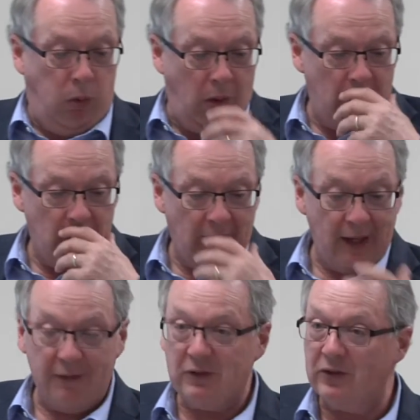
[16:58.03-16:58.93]
I
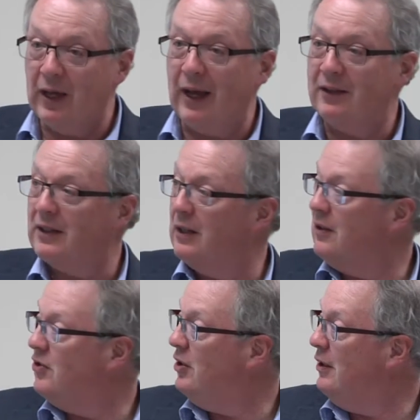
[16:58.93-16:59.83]
have to say, I tend
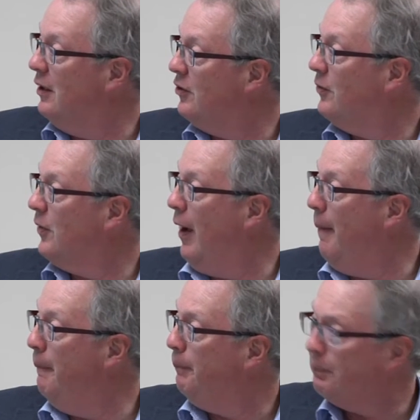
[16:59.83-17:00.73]
to see this
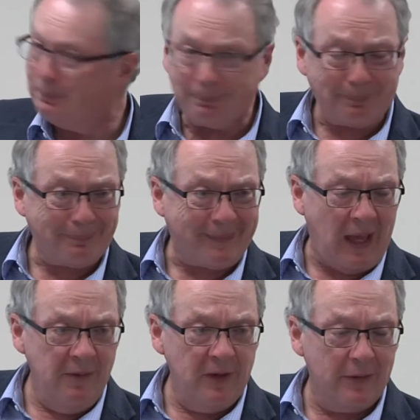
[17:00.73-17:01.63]
from
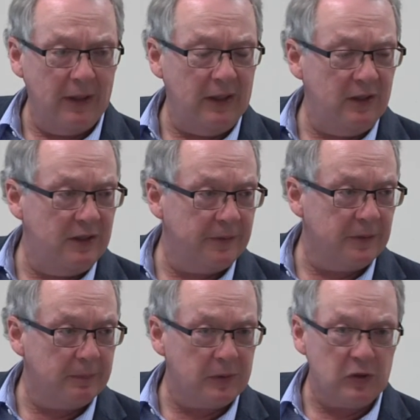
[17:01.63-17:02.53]
a very
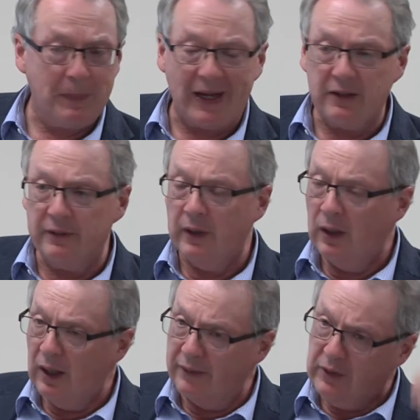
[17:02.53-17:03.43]
different perspective.
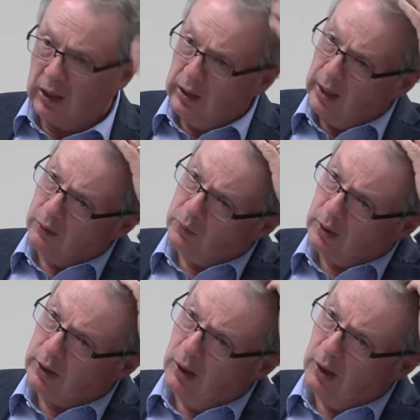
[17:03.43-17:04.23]
I've done a lot of work